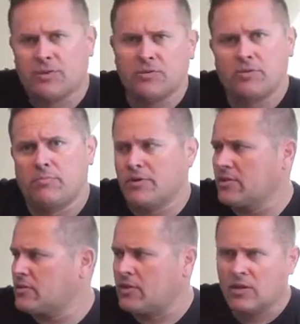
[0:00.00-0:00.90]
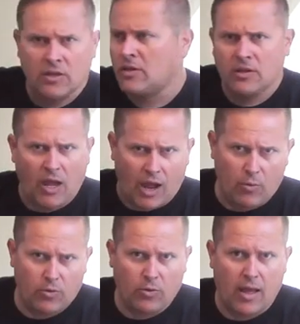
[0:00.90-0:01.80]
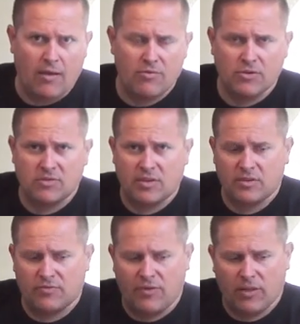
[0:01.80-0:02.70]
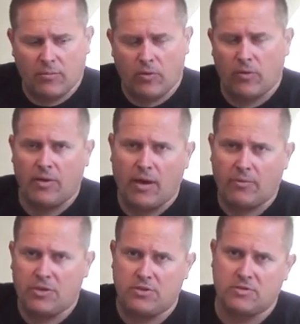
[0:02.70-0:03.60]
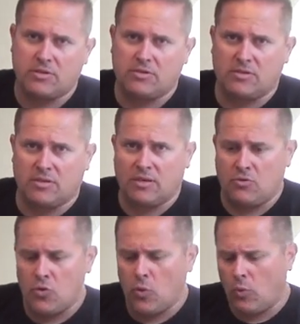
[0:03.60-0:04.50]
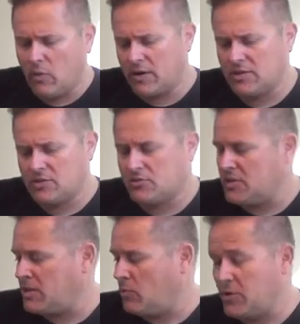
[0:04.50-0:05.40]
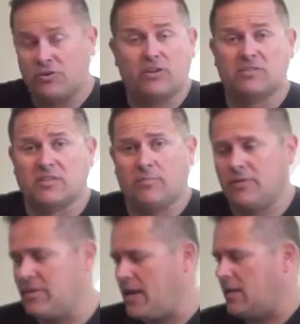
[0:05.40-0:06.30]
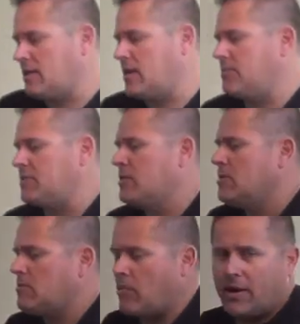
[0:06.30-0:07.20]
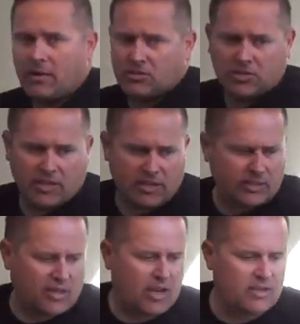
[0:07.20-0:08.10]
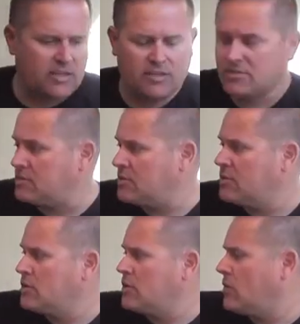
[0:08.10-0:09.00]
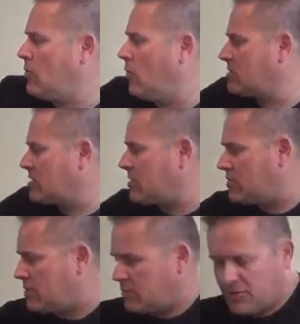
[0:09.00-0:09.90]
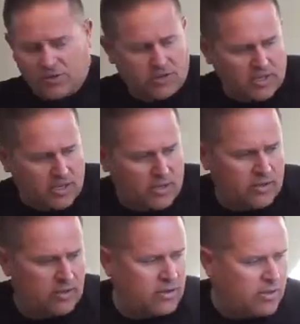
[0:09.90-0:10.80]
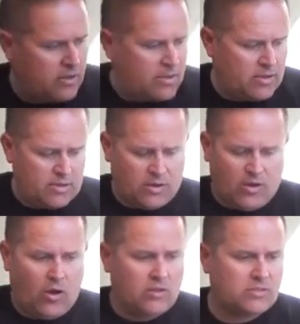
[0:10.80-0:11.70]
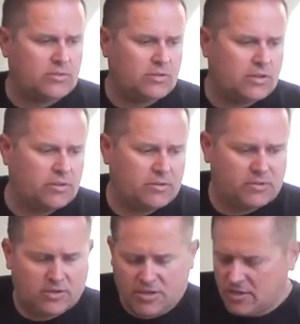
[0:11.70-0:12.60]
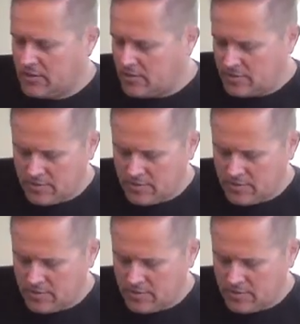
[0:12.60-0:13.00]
When we do the build, I will have those things available, and that way you can see what it is you'll need when you're assembling the helicopter. But right now we're just looking at the contents and what's included with your kit. Also included with your kit,